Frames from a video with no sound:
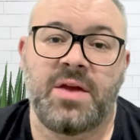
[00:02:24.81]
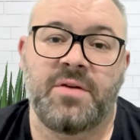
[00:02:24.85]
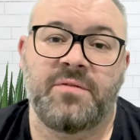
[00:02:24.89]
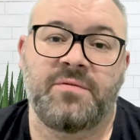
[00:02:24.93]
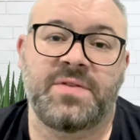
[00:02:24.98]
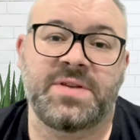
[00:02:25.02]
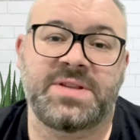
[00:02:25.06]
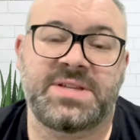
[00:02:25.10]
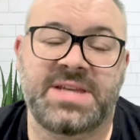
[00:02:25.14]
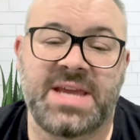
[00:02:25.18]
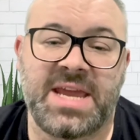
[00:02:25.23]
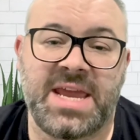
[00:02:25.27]

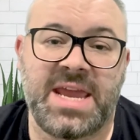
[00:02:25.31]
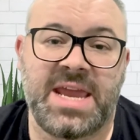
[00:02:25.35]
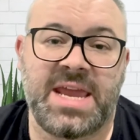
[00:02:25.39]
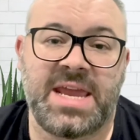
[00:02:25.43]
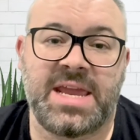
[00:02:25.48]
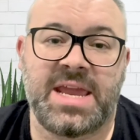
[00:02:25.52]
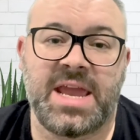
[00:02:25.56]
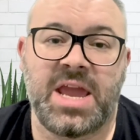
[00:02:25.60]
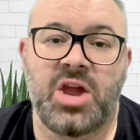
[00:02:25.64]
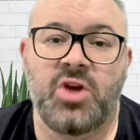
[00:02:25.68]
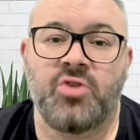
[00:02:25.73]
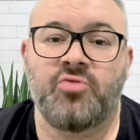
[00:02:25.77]

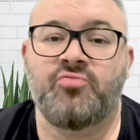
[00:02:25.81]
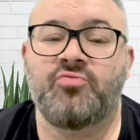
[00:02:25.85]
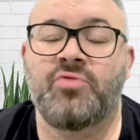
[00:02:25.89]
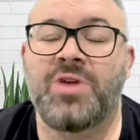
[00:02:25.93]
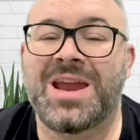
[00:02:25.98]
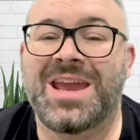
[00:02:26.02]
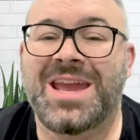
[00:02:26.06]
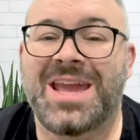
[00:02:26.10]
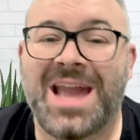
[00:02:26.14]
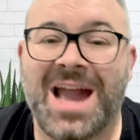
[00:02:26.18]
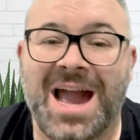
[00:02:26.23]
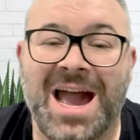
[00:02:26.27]
fatigue,
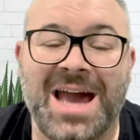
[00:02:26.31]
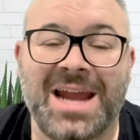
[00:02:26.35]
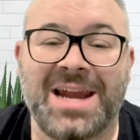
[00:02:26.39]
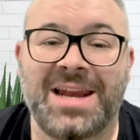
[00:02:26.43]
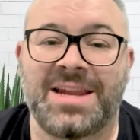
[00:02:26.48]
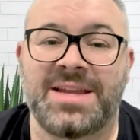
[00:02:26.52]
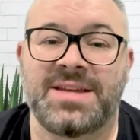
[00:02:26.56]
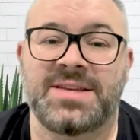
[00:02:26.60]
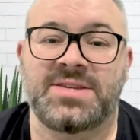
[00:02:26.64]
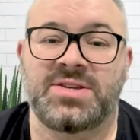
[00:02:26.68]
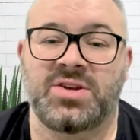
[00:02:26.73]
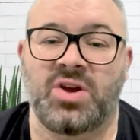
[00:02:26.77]

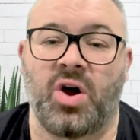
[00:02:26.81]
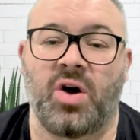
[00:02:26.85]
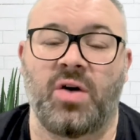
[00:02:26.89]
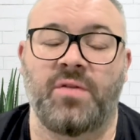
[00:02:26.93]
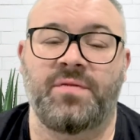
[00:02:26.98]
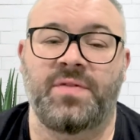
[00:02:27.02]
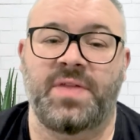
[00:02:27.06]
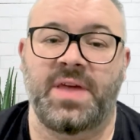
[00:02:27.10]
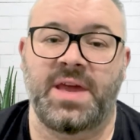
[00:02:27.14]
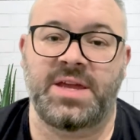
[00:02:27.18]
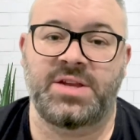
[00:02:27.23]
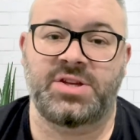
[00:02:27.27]
regardless
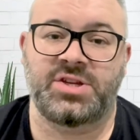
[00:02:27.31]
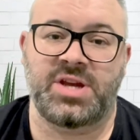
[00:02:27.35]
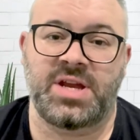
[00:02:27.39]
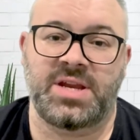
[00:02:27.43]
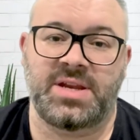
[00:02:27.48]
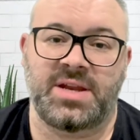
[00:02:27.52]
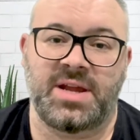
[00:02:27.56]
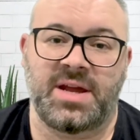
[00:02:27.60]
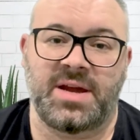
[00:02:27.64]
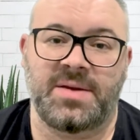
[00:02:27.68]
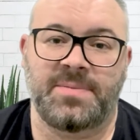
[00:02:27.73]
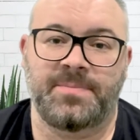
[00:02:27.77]
of their
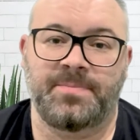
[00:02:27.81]
gender.